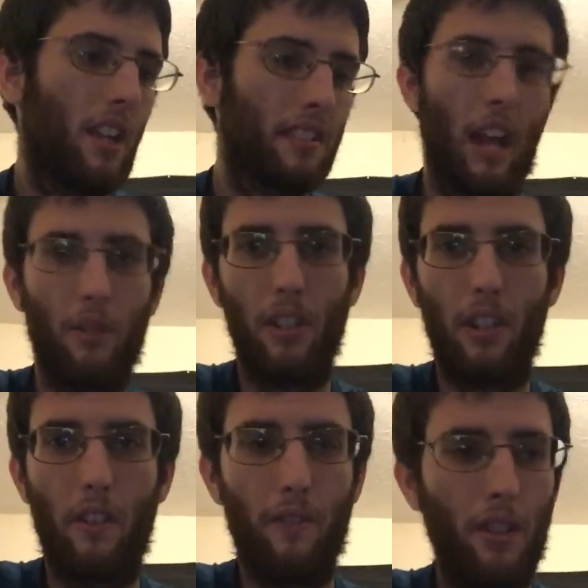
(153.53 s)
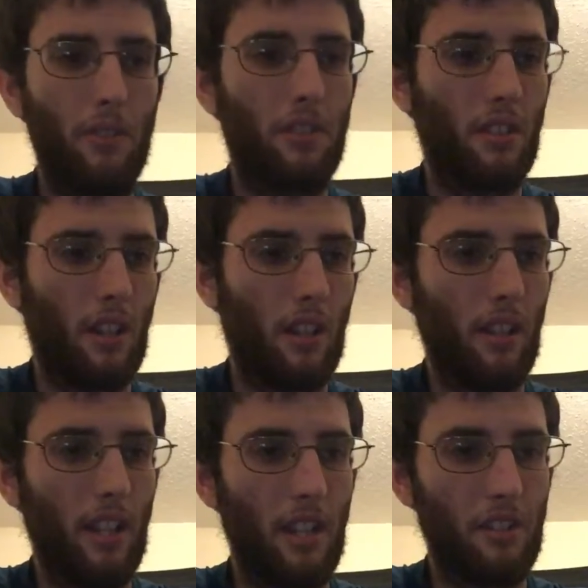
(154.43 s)
It's gotten really good reviews.
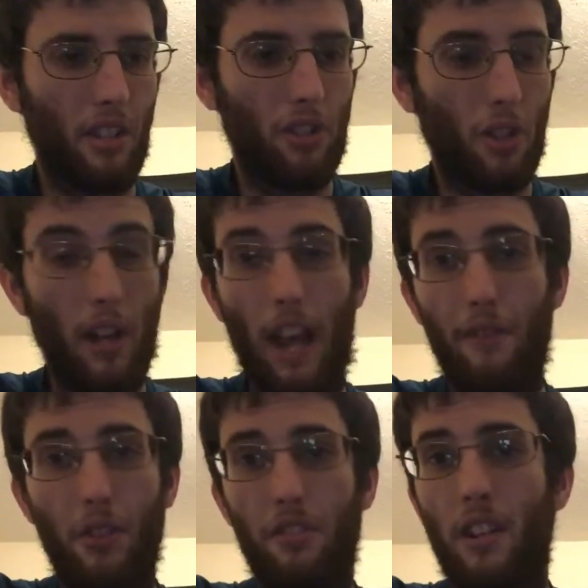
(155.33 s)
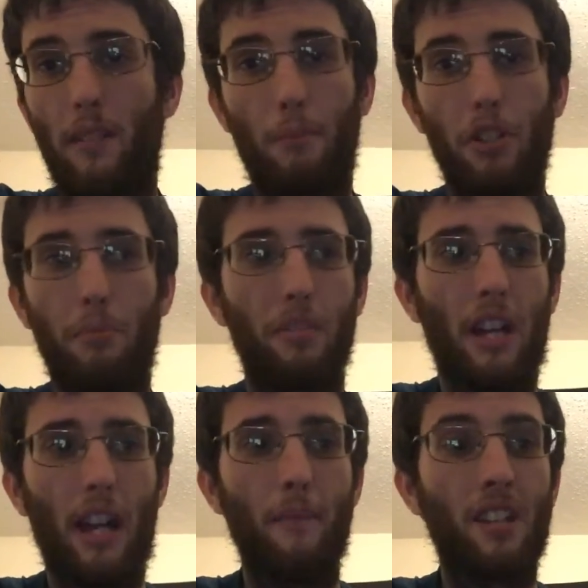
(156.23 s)
It is a good drone. I've used it multiple
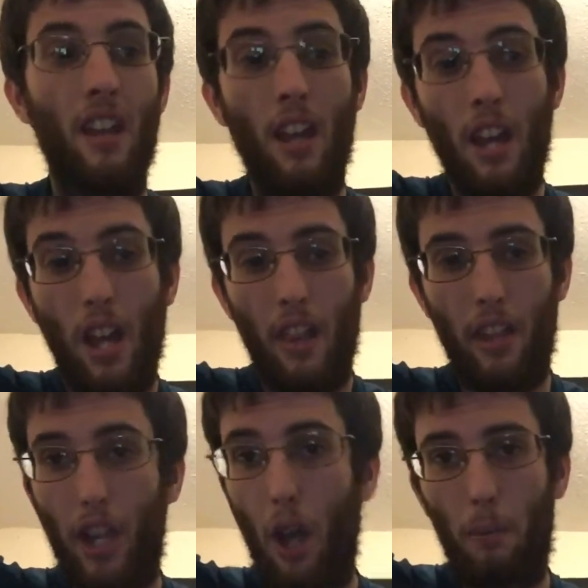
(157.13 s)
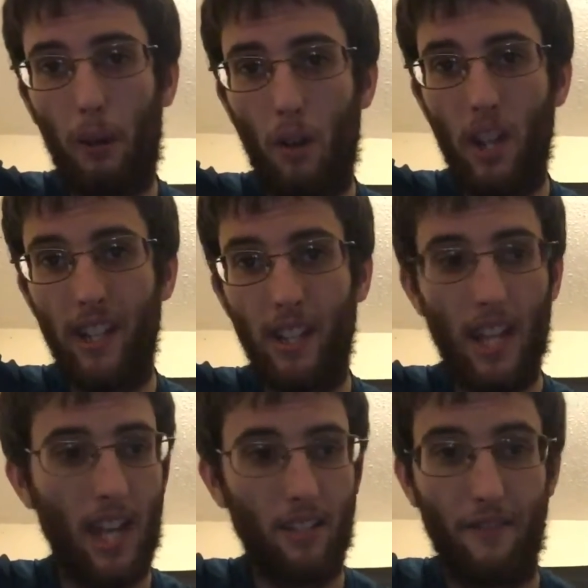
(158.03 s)
times. The GoPro on it
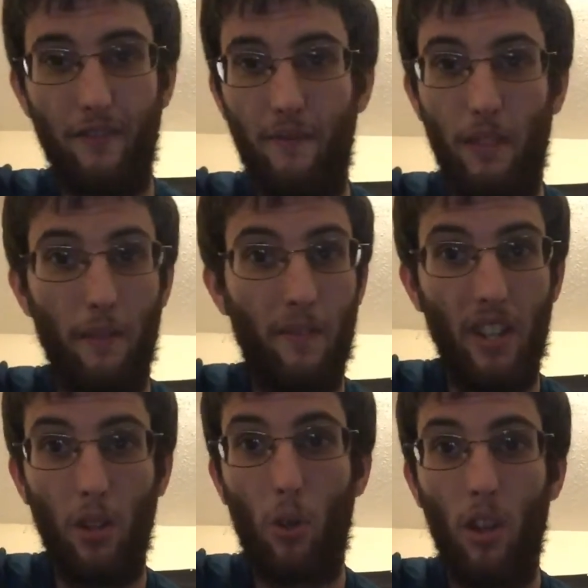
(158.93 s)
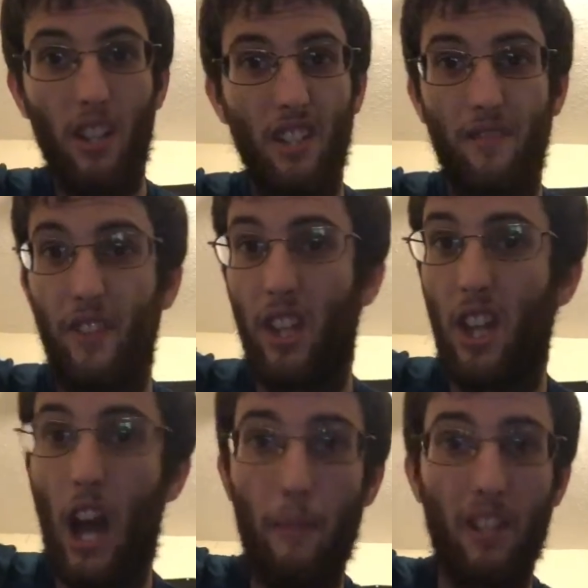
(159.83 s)
has, the video quality is
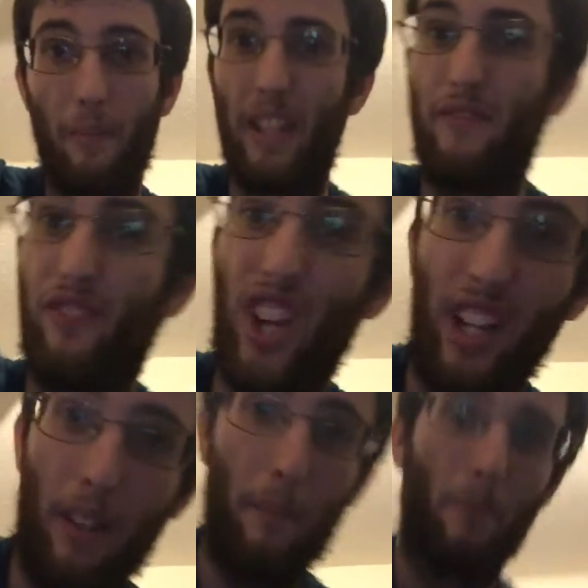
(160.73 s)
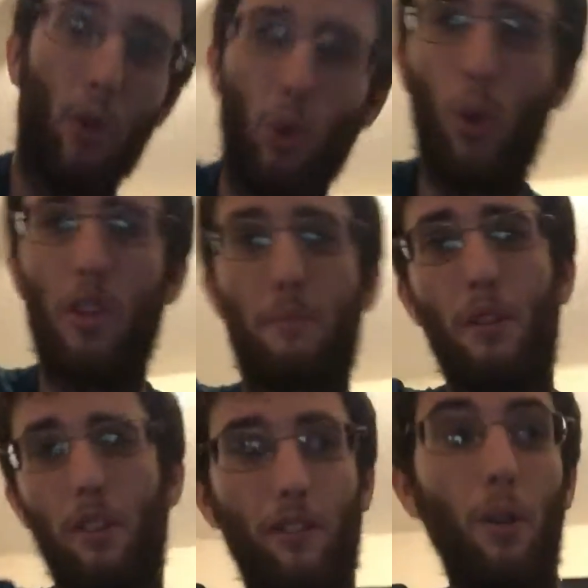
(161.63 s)
phenomenal. I mean, it's fucking, oh, it's
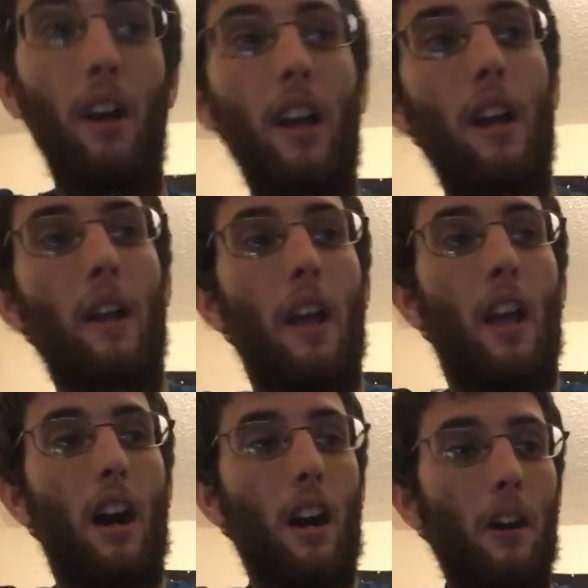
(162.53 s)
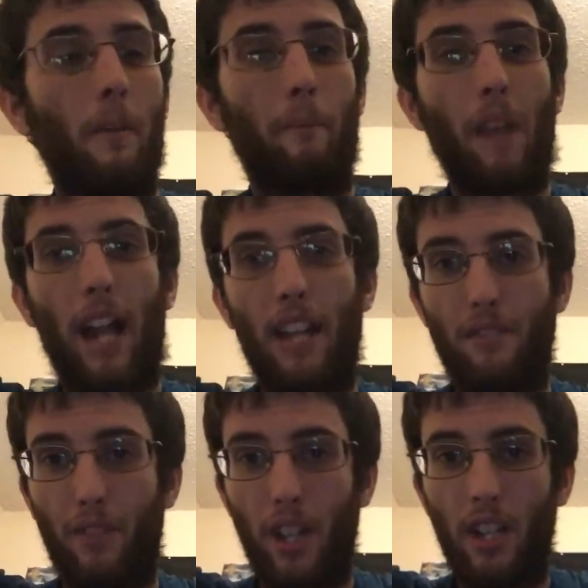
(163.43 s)
beautiful. I got
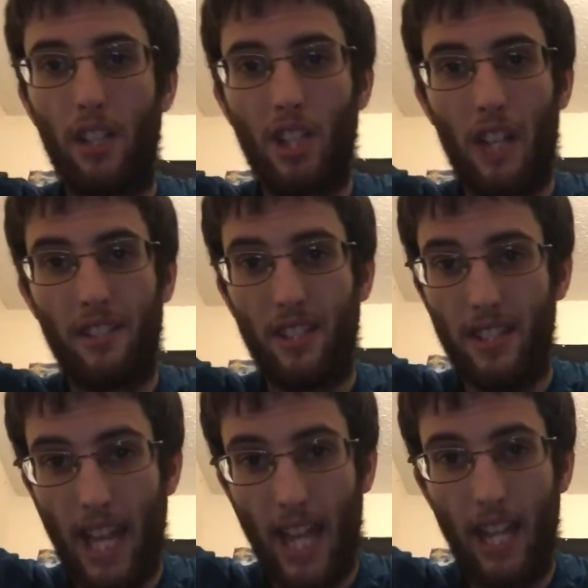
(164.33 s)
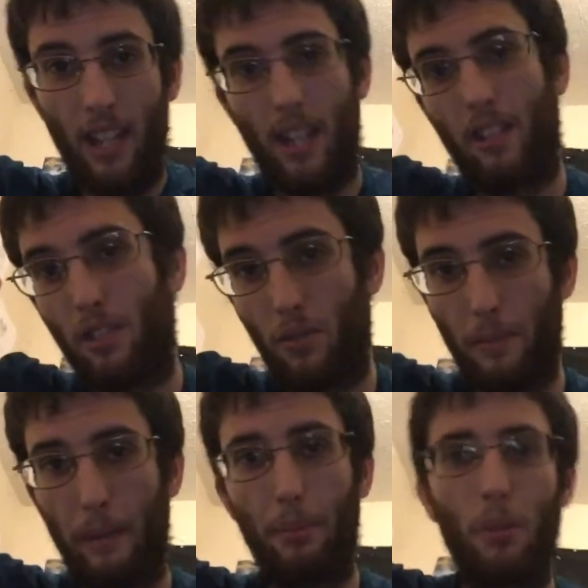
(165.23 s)
some very good shots today at the
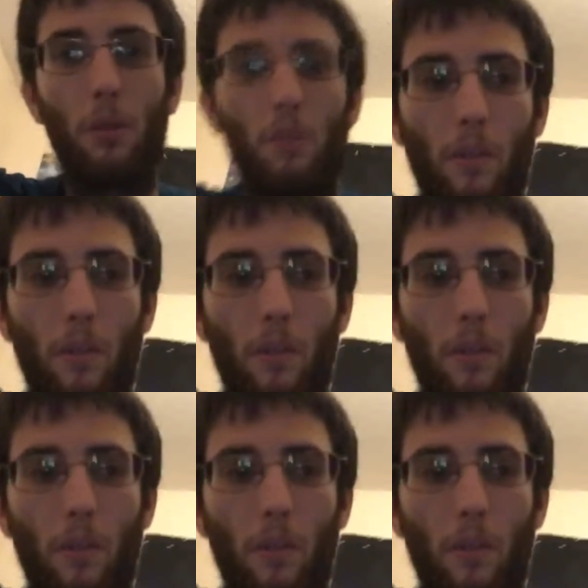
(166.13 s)
swimming pool